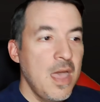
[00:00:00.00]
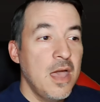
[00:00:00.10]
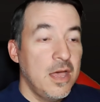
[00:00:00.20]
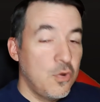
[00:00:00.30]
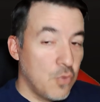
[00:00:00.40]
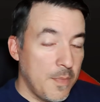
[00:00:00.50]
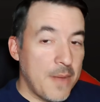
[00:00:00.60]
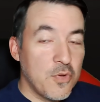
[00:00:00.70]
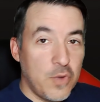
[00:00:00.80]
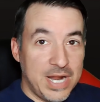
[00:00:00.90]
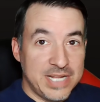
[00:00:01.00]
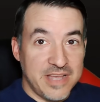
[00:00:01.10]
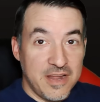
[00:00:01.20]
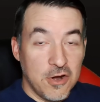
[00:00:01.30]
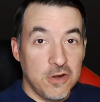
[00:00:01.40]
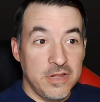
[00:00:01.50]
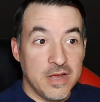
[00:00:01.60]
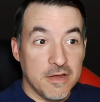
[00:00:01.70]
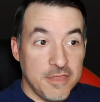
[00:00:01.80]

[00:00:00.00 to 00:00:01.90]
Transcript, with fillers: And remember what I said earlier,